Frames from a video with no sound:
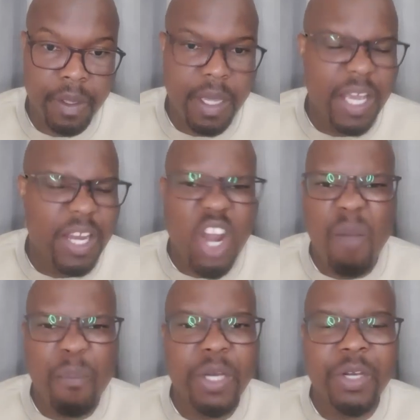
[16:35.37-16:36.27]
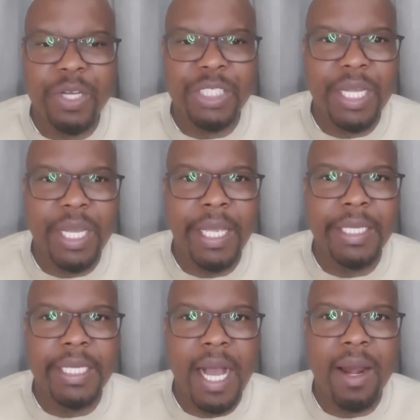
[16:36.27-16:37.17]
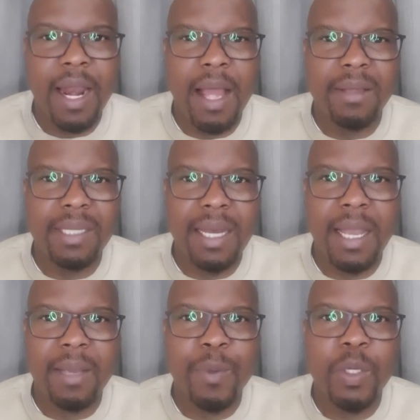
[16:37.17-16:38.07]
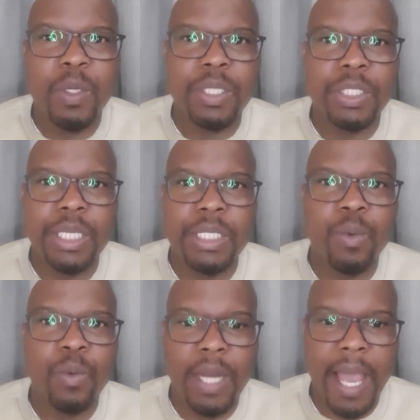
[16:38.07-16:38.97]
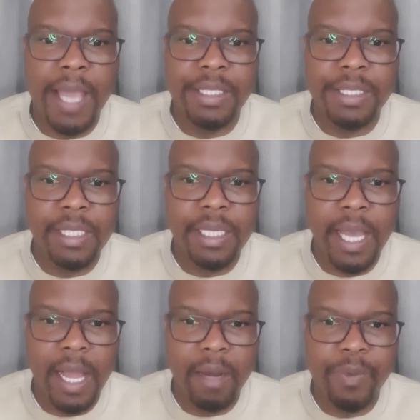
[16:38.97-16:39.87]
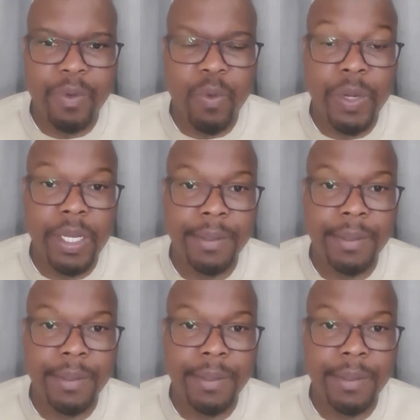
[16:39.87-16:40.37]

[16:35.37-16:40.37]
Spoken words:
Now, bond originator, bond originator will ideally help you quickly.